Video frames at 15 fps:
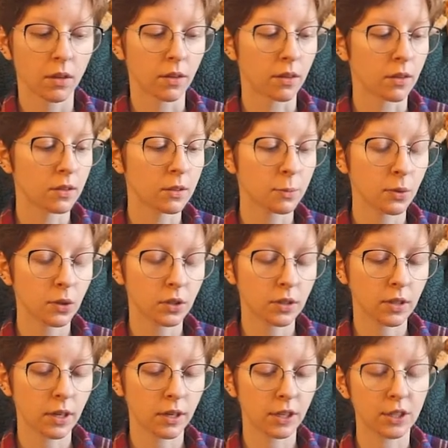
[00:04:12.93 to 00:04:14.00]
This book
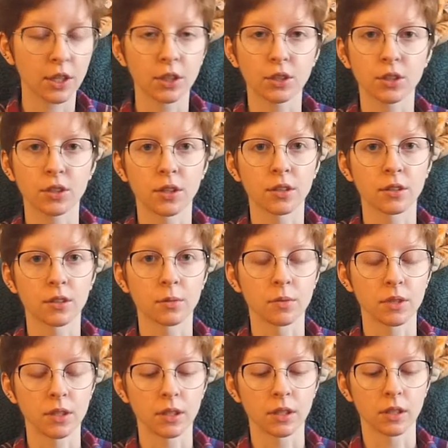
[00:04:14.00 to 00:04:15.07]
kind of touches on some
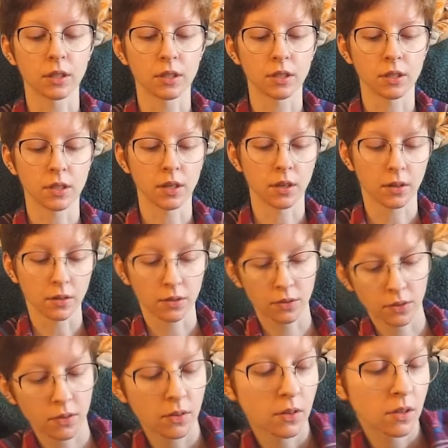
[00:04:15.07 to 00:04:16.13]
serious stuff.